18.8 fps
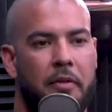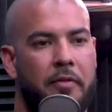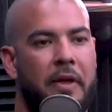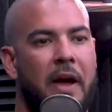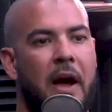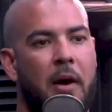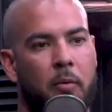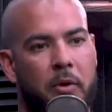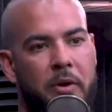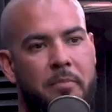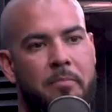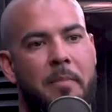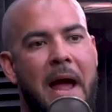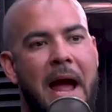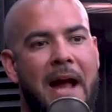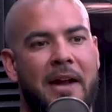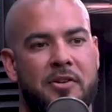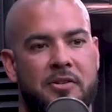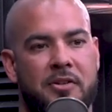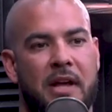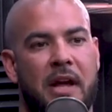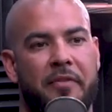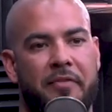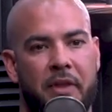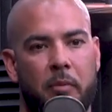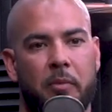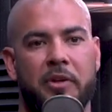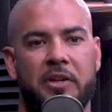that would match
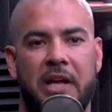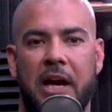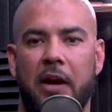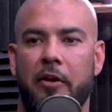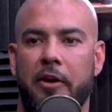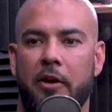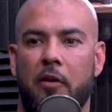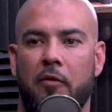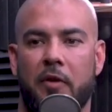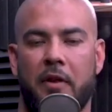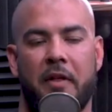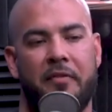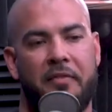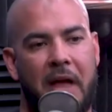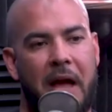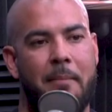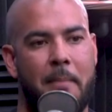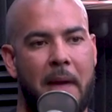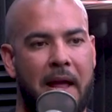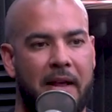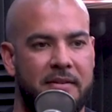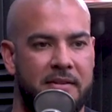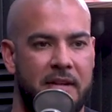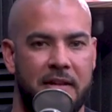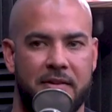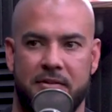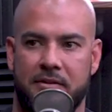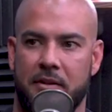that, that would carry over to that. That makes
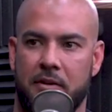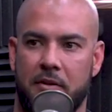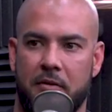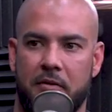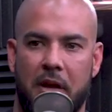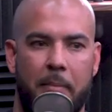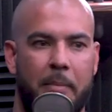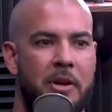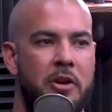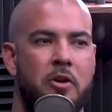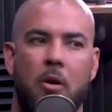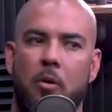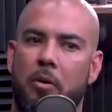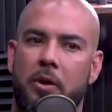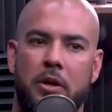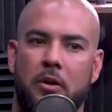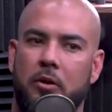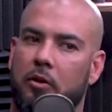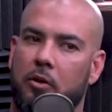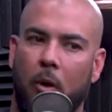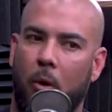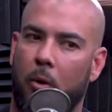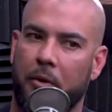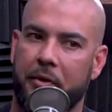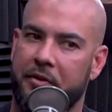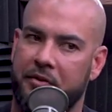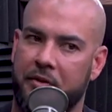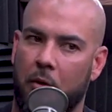sense to do that. But knowing your
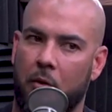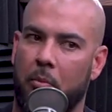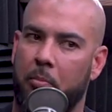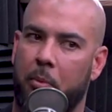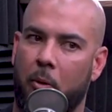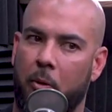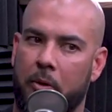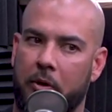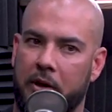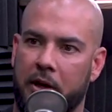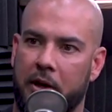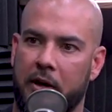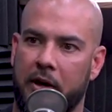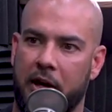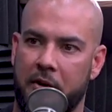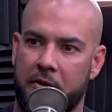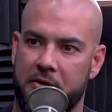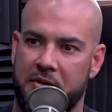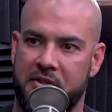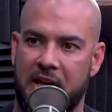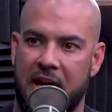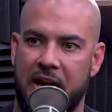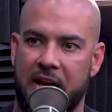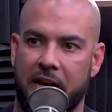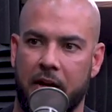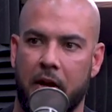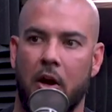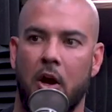goal is so important here, and it
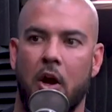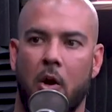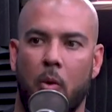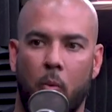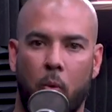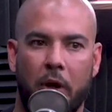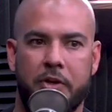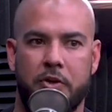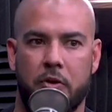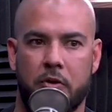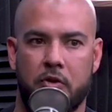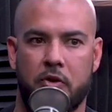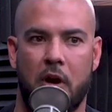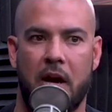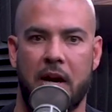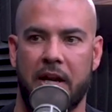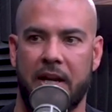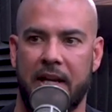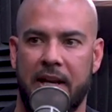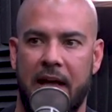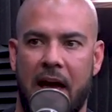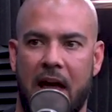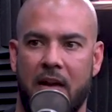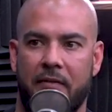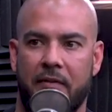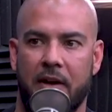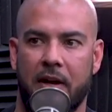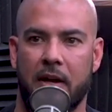understanding is. What you're trying to get
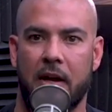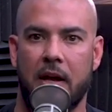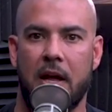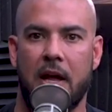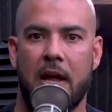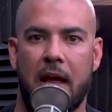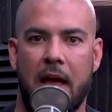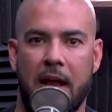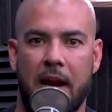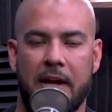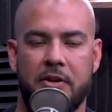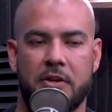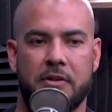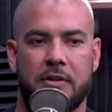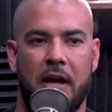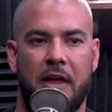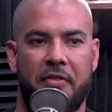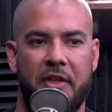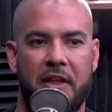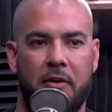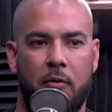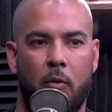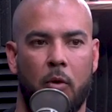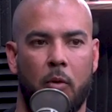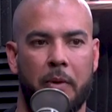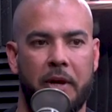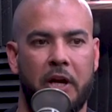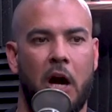out of it. And I just, I think
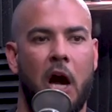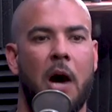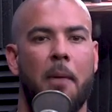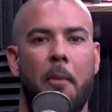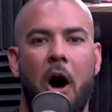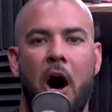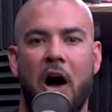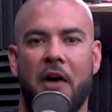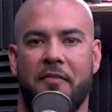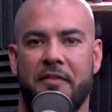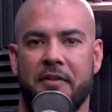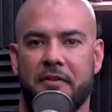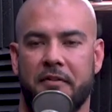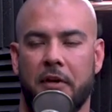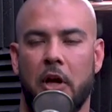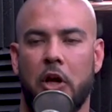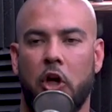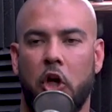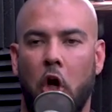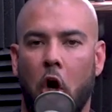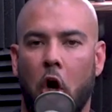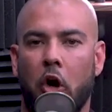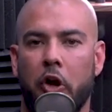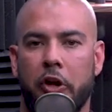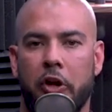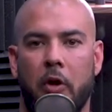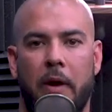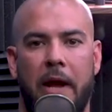where we come off as
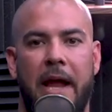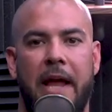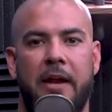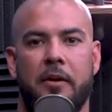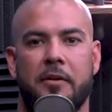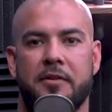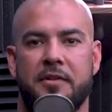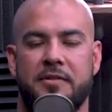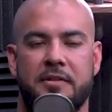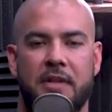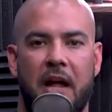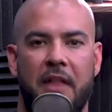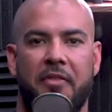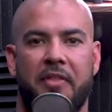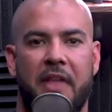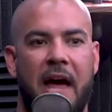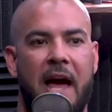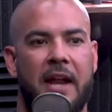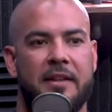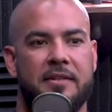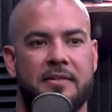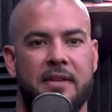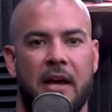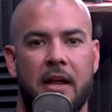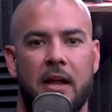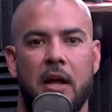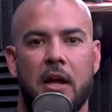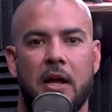cardio haters, it's not that. It's
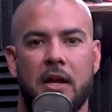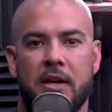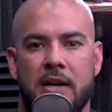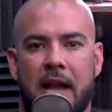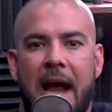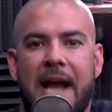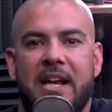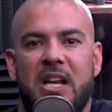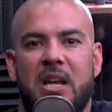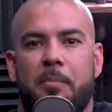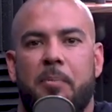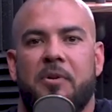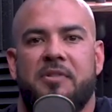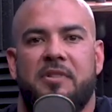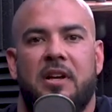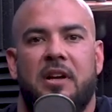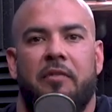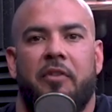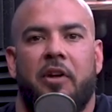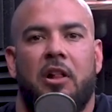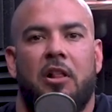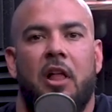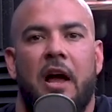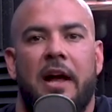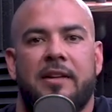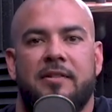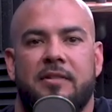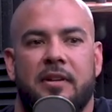that ninety percent of the
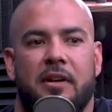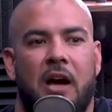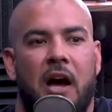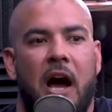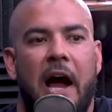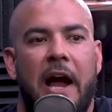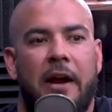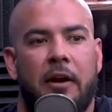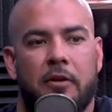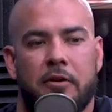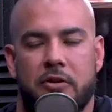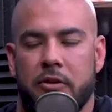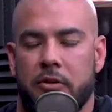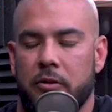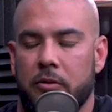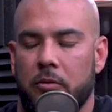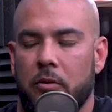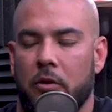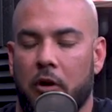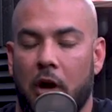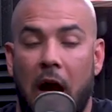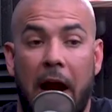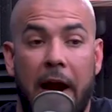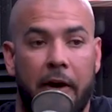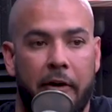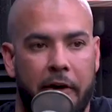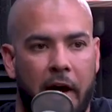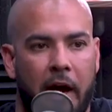clients that hired you or
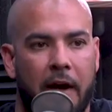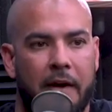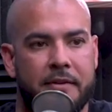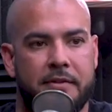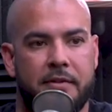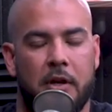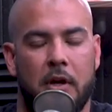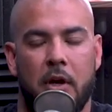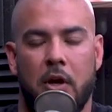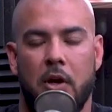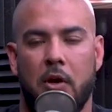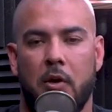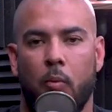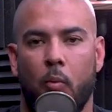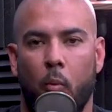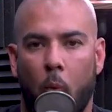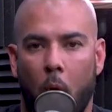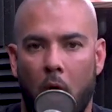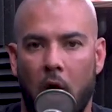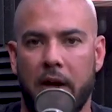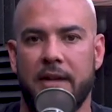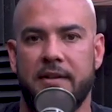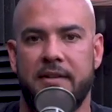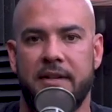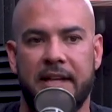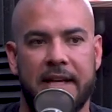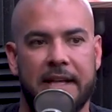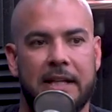hired us
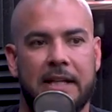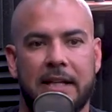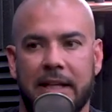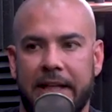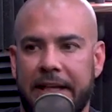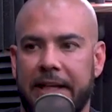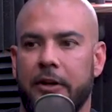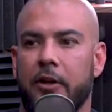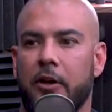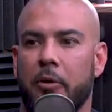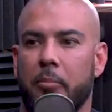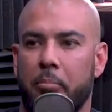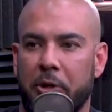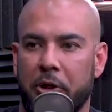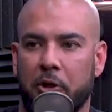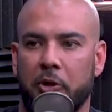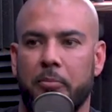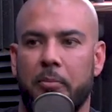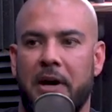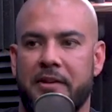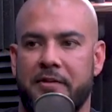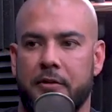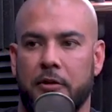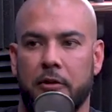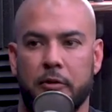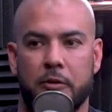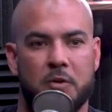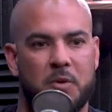wanted to get leaner, build
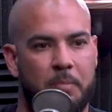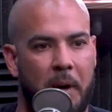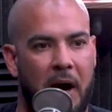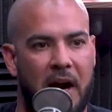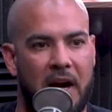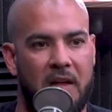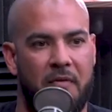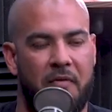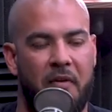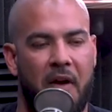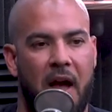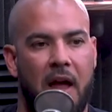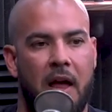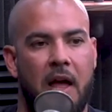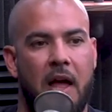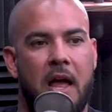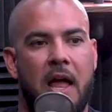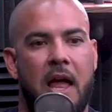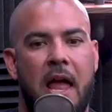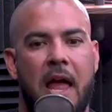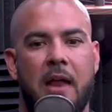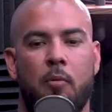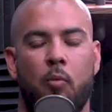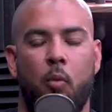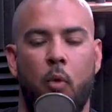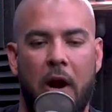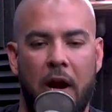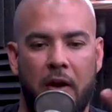muscle, lose body fat,
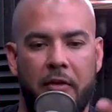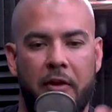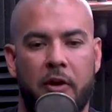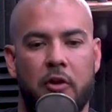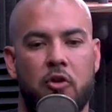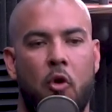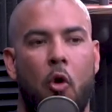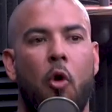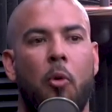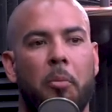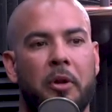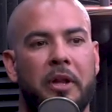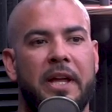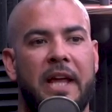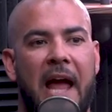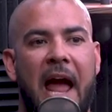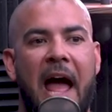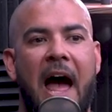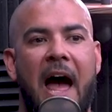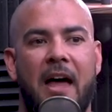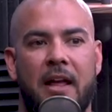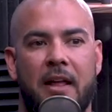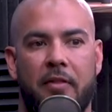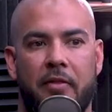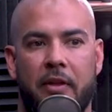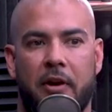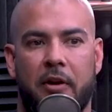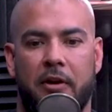and where they're normally at
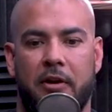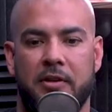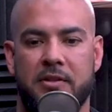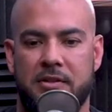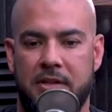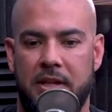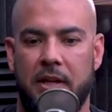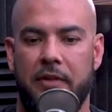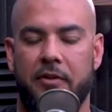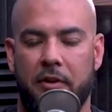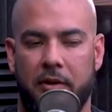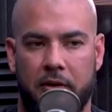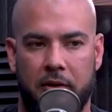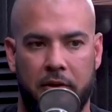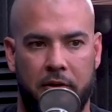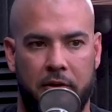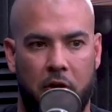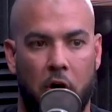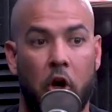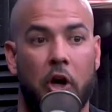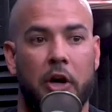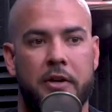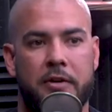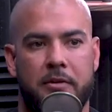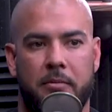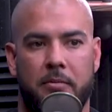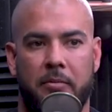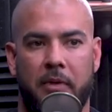in their their
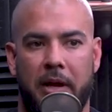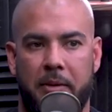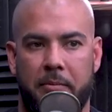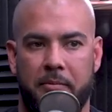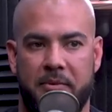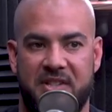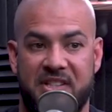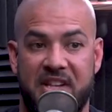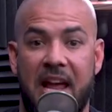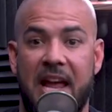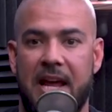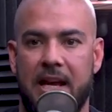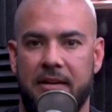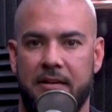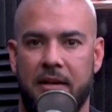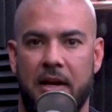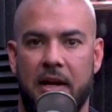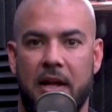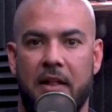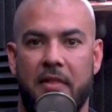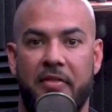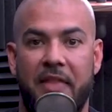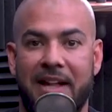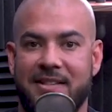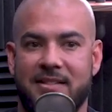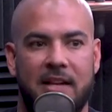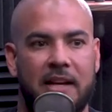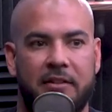current like state,
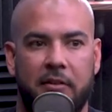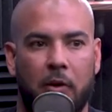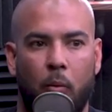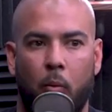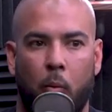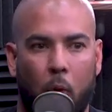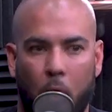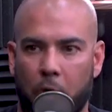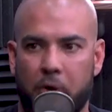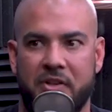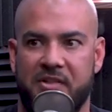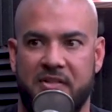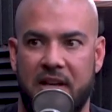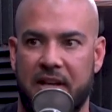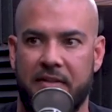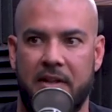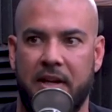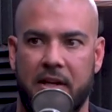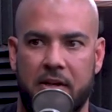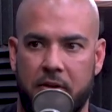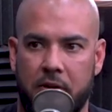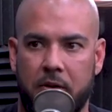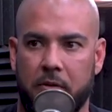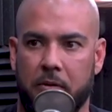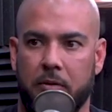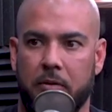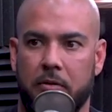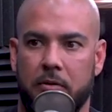that's like the worst thing they could do.